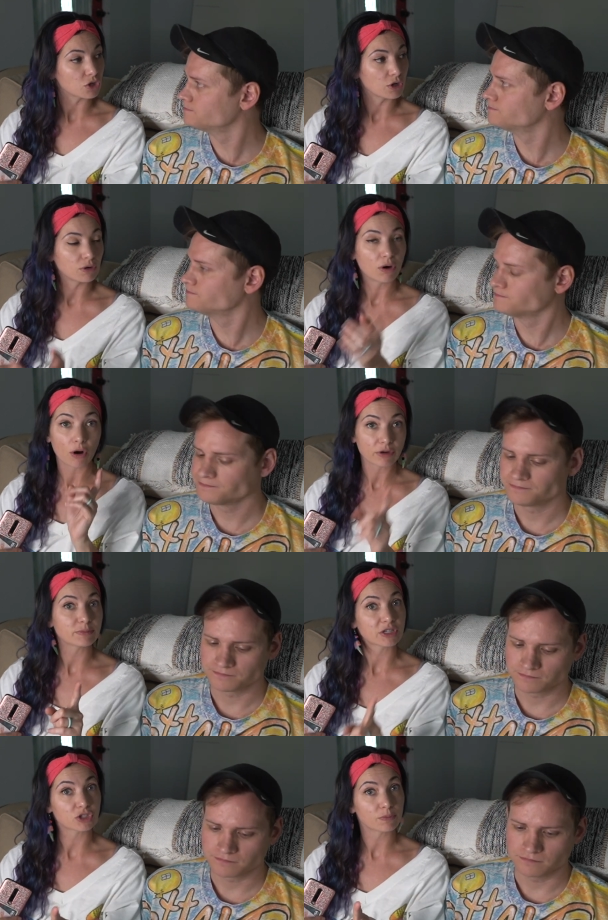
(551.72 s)
Speaker 1: So
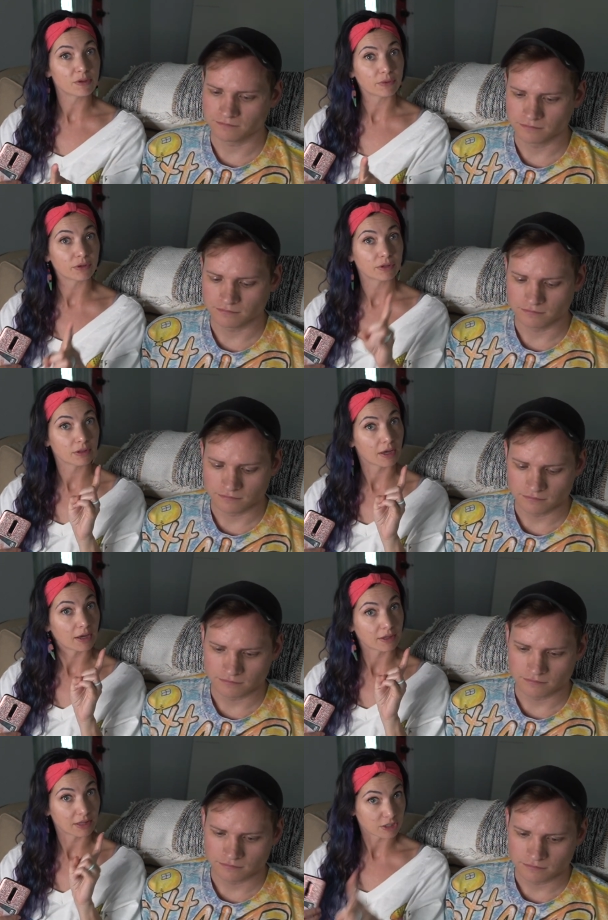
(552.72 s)
always make sure people
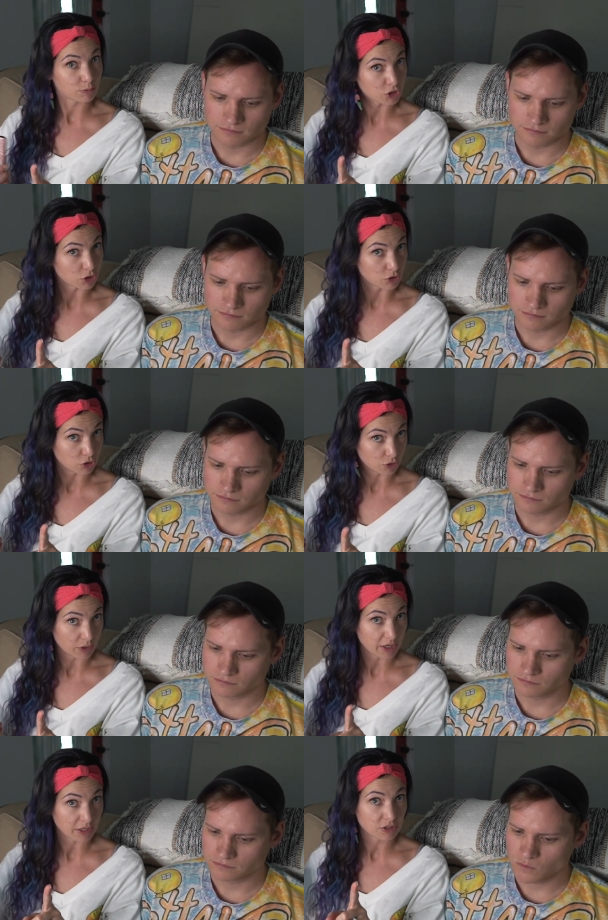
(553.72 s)
that that's what you're
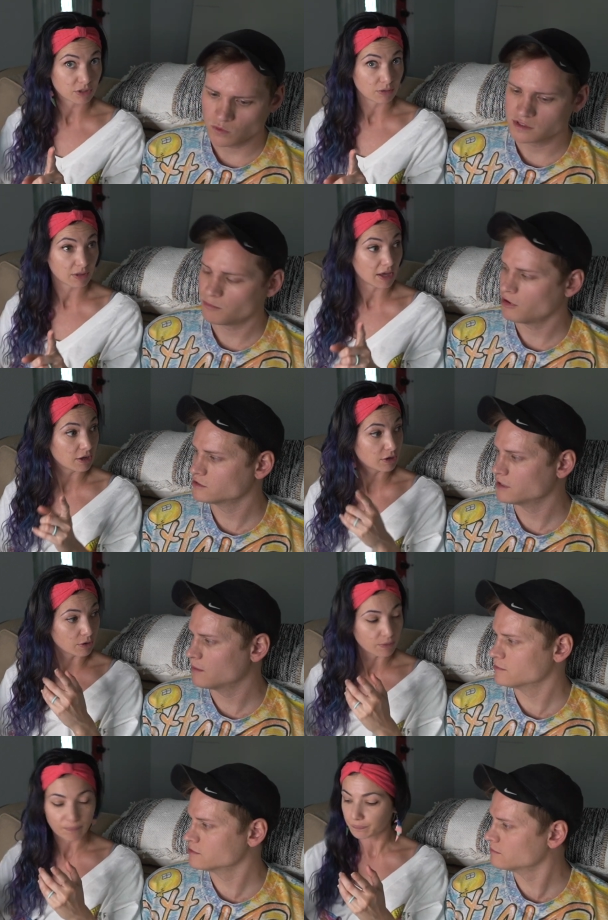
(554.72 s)
doing. So What's the price on
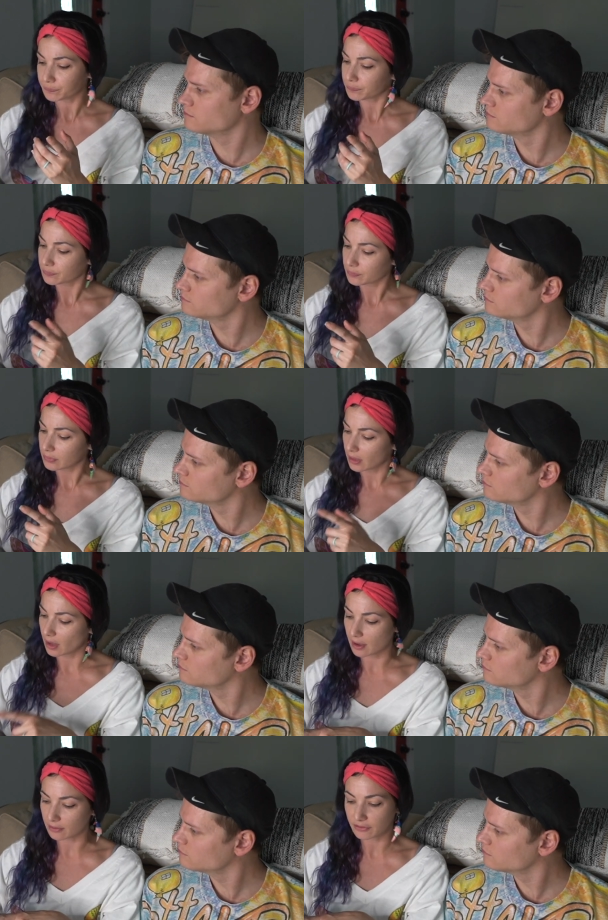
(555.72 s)
Amazon?
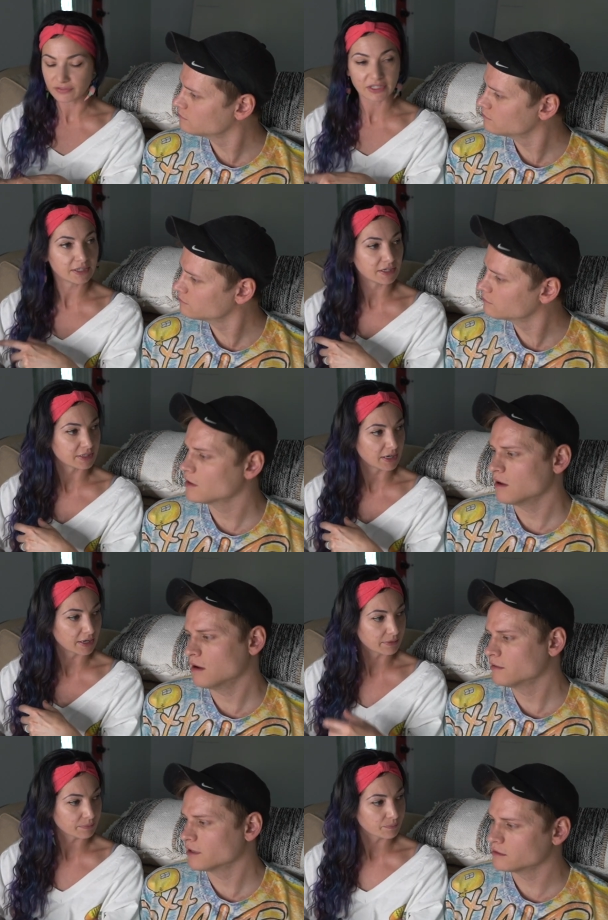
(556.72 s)
Uh, Fifteen ninety
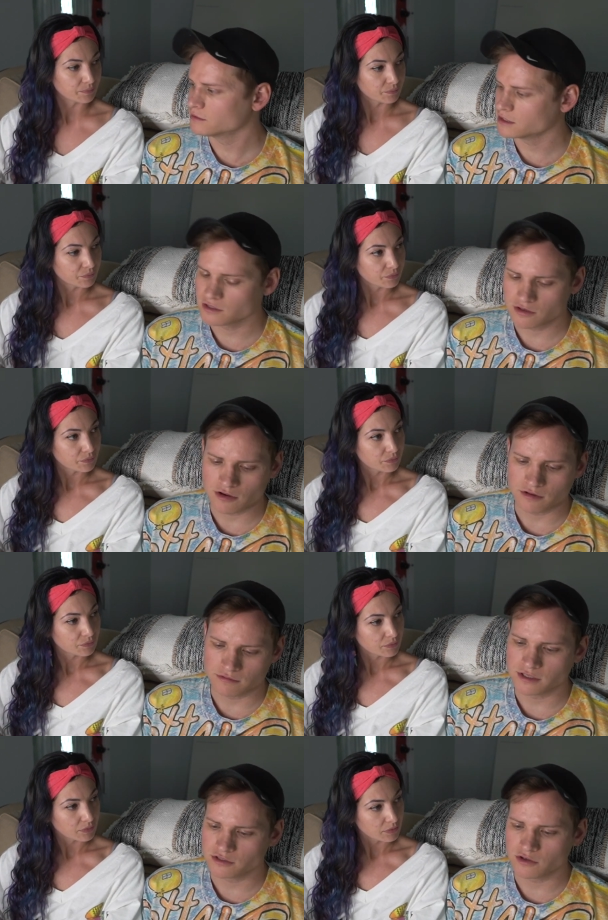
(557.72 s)
nine.
Speaker 2: Okay, that's a
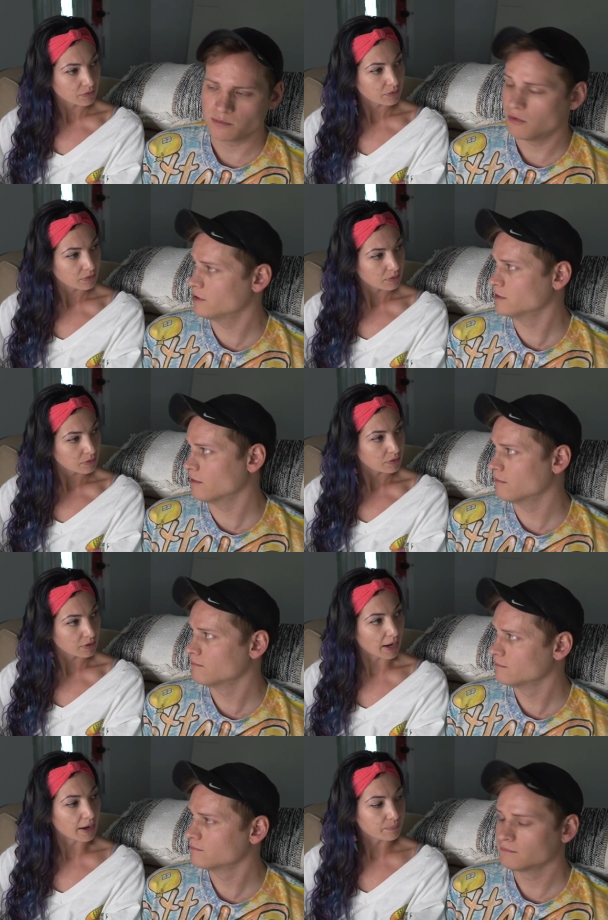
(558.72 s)
good that's a good point though.
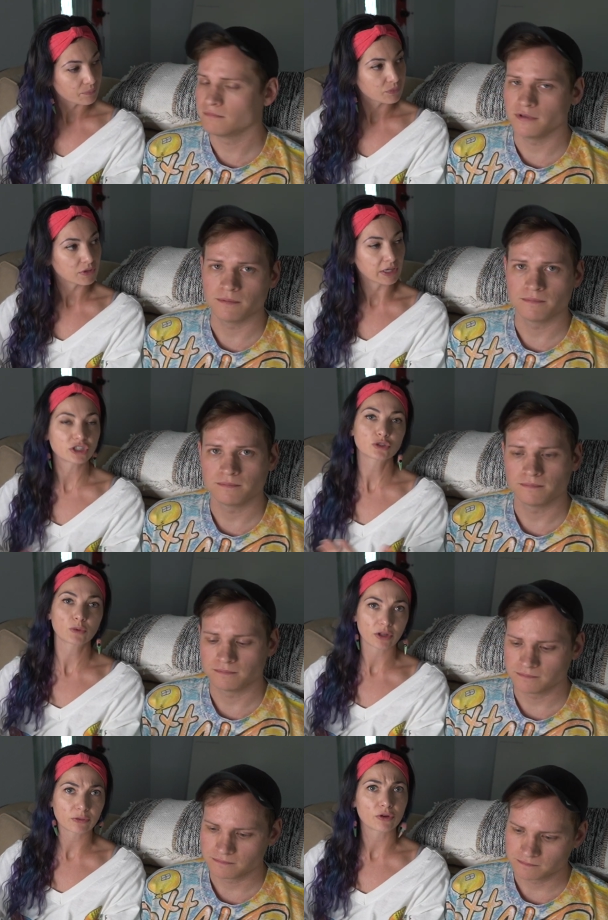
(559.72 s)
Yeah. Yeah.
Speaker 1: Yeah. Just
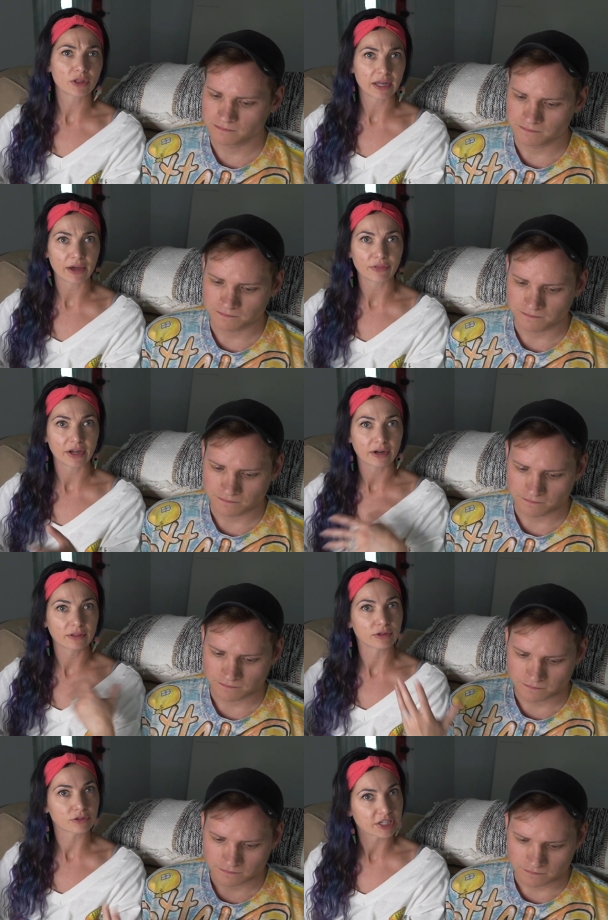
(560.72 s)
want to throw that out there.
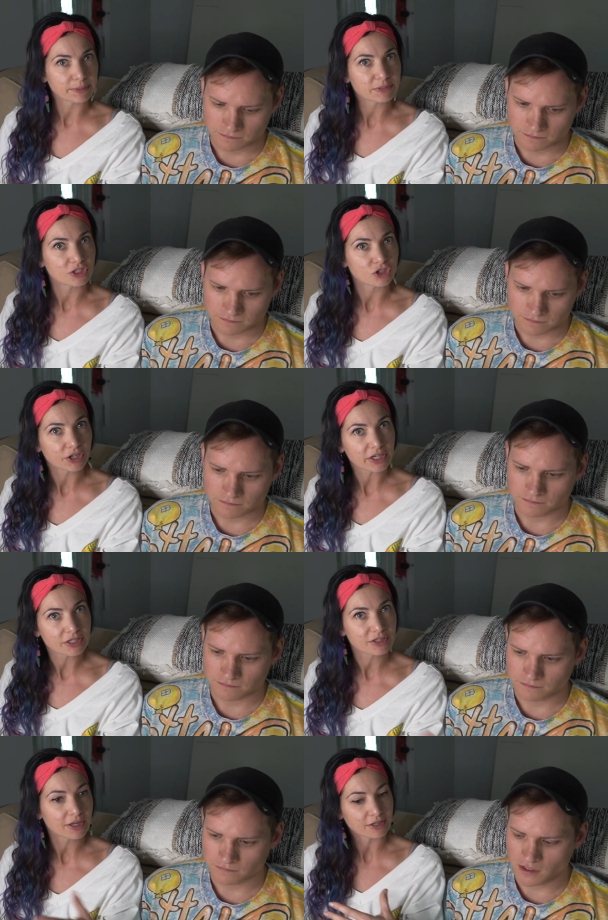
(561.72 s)
Little tips and
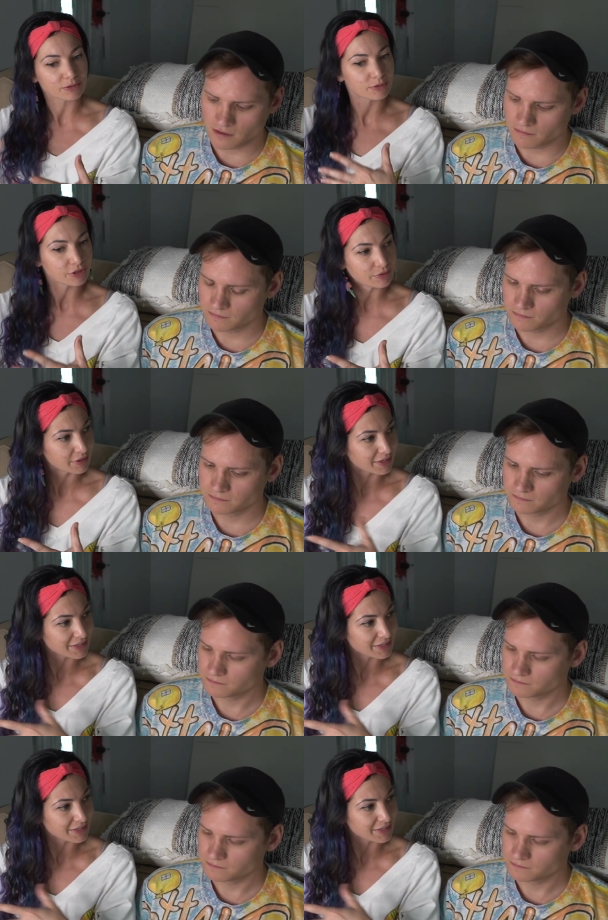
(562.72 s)
tricks as yeah. we're doing